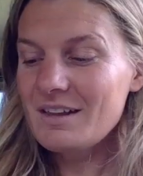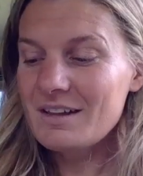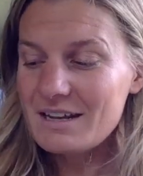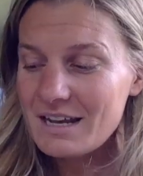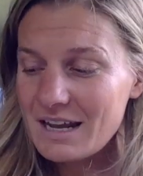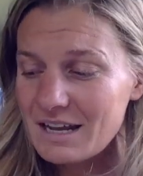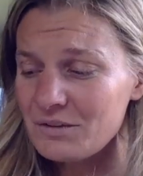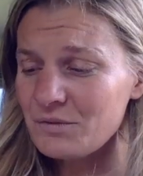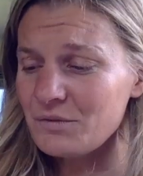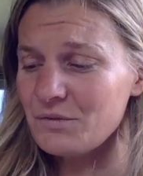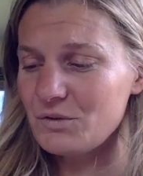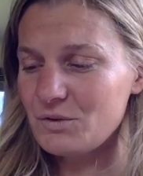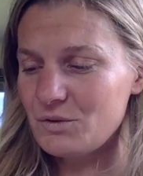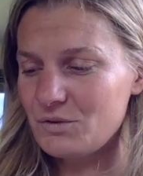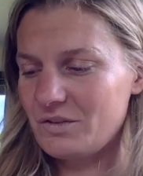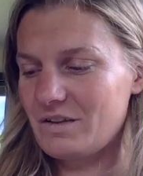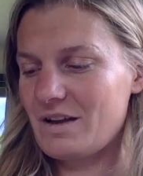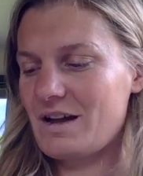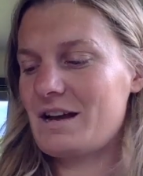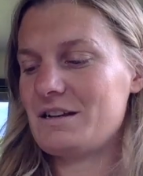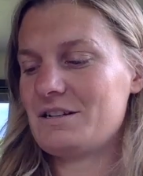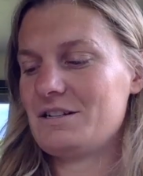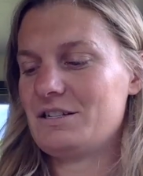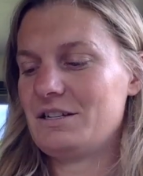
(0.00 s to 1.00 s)
if you
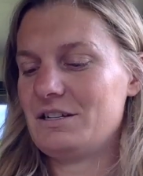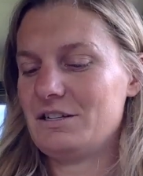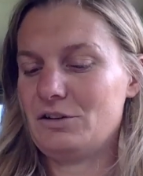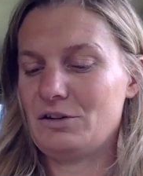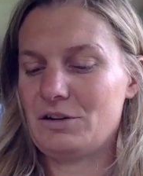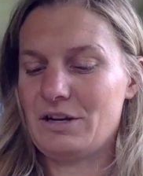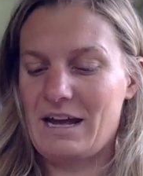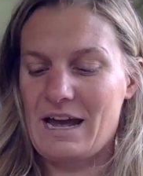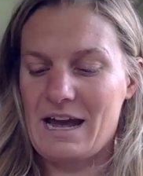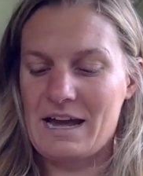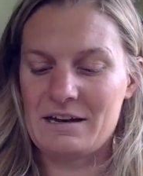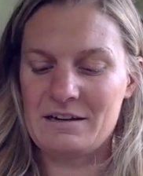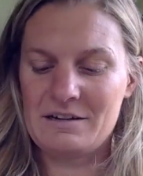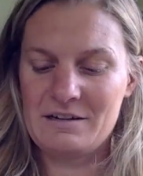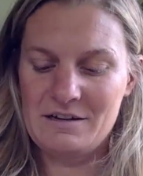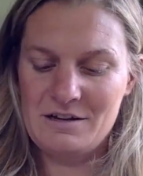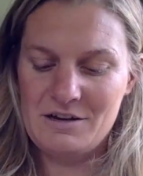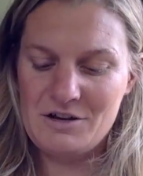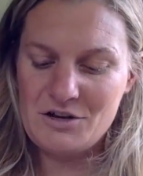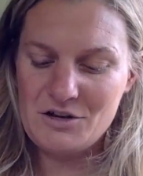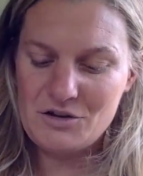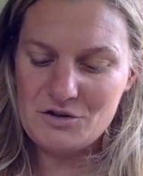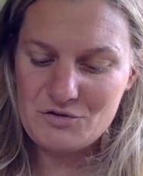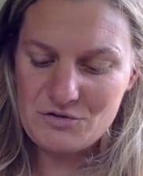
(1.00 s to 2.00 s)
start to look at
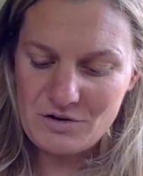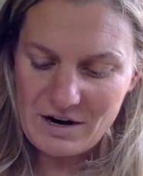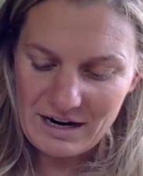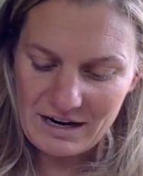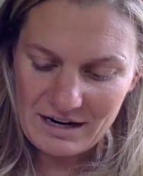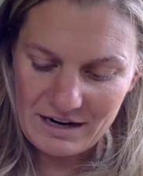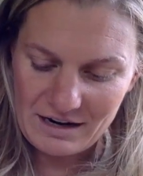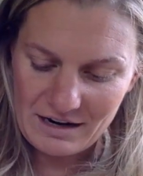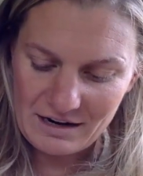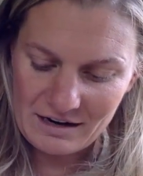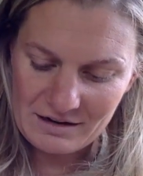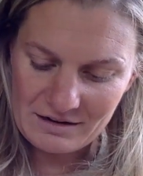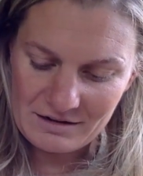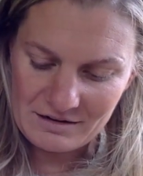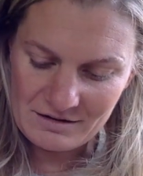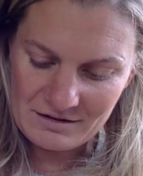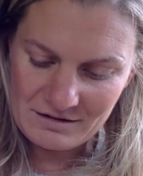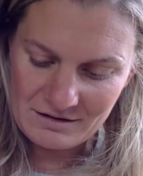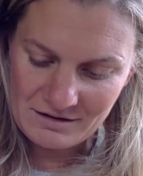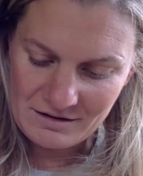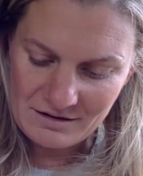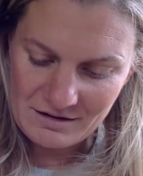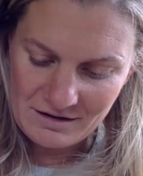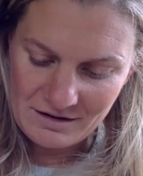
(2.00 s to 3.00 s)
tracking
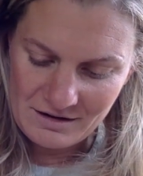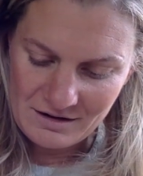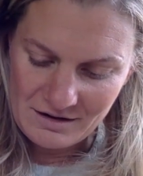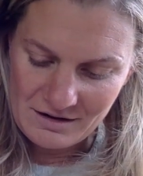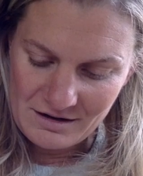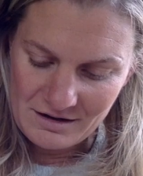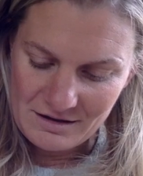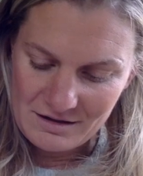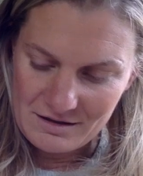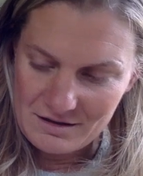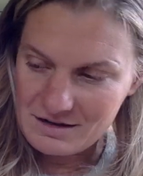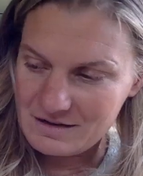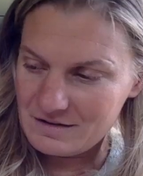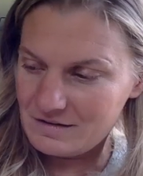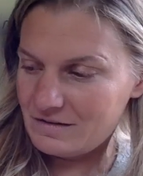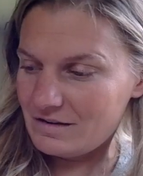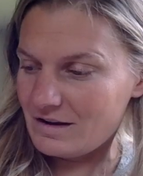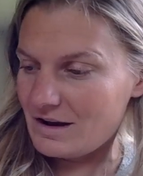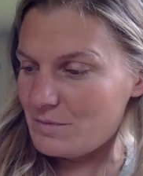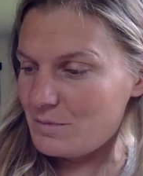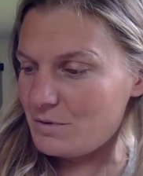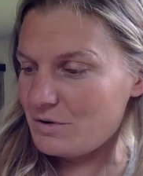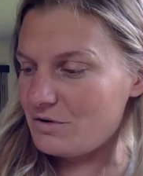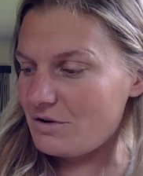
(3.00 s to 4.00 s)
these
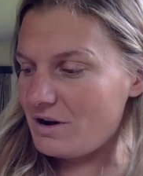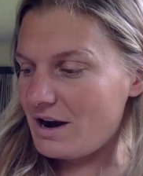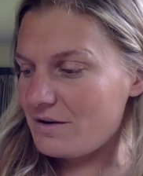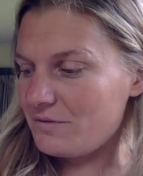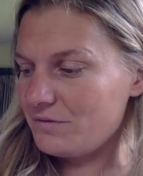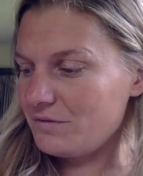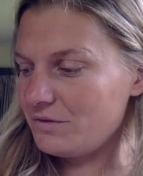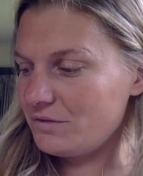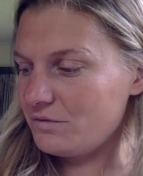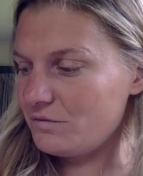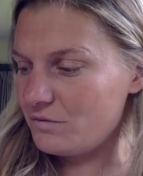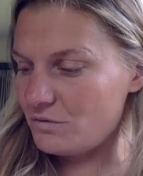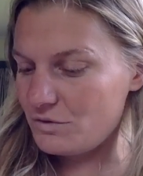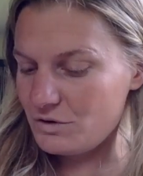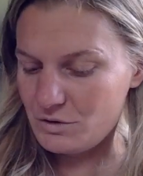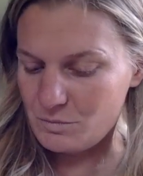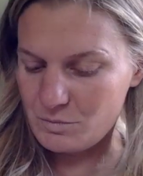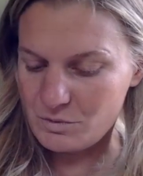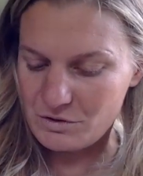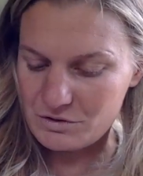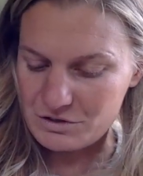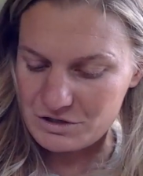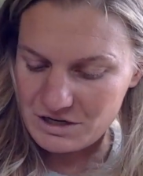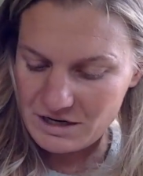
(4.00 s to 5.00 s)
type of graphs for your
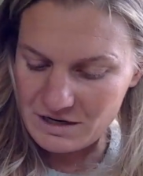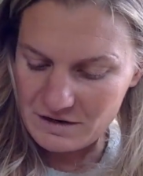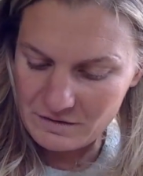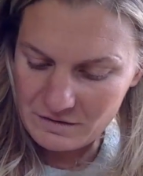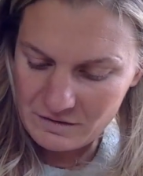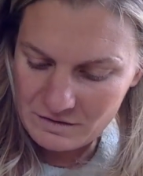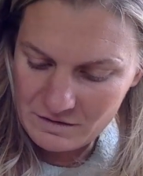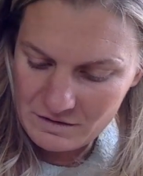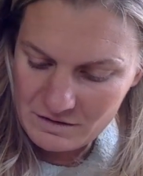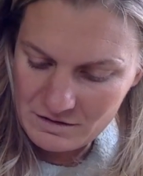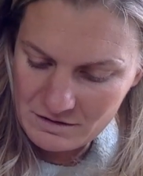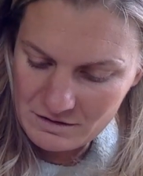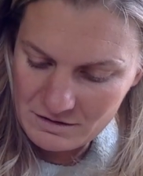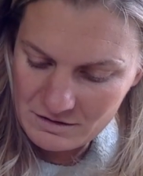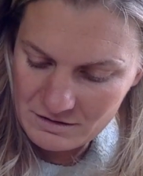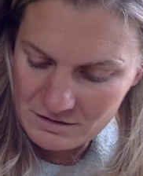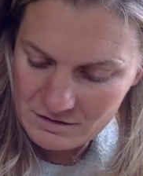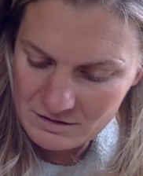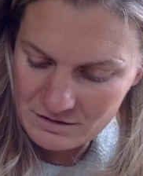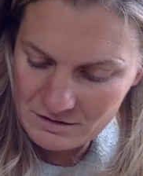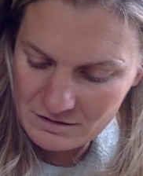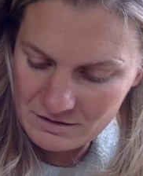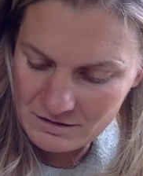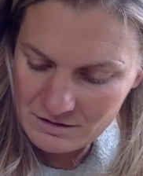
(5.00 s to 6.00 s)
projects,
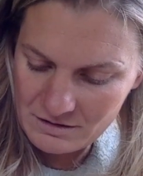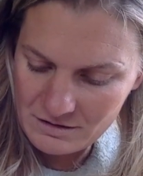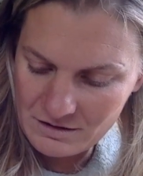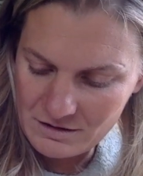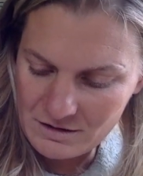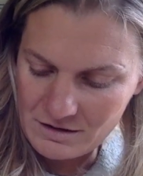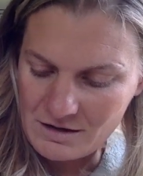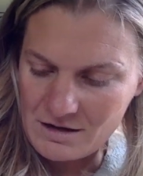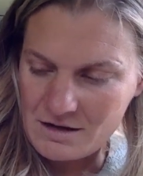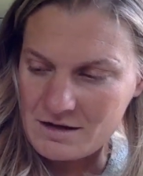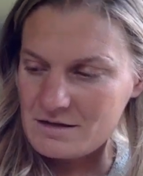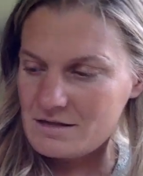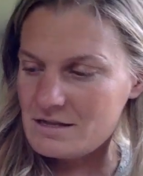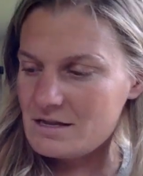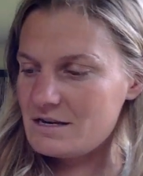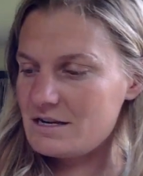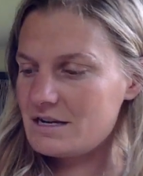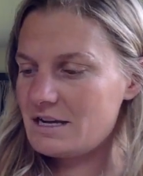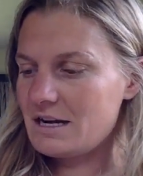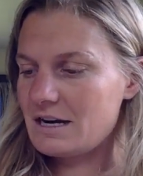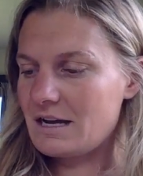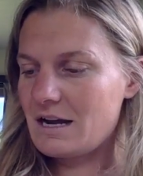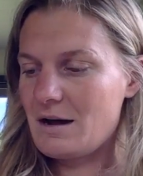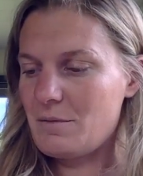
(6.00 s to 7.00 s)
then you
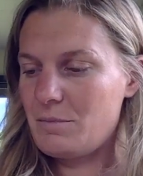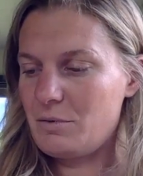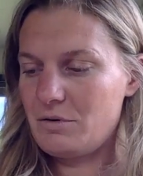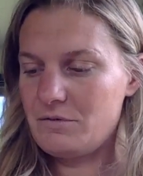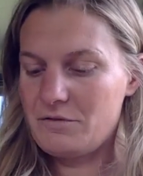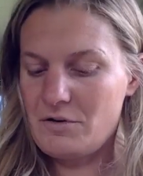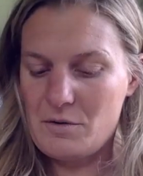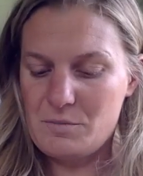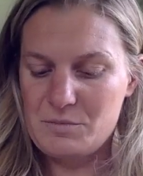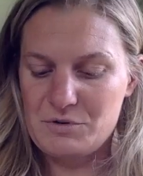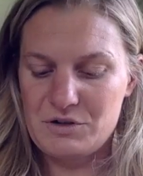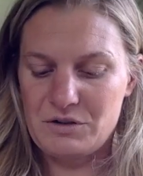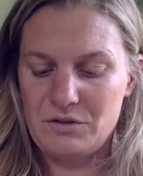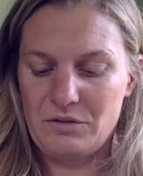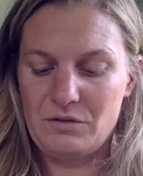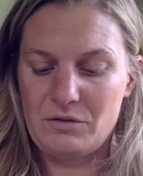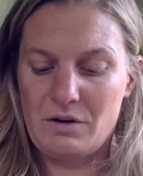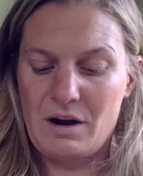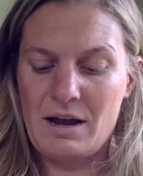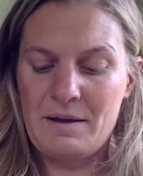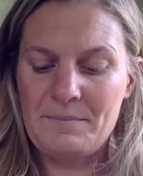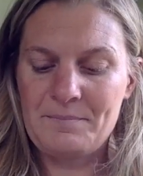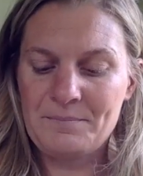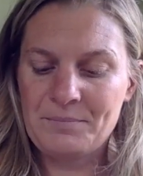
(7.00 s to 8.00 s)
get a couple of options,
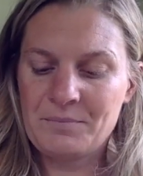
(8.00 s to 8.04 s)
right?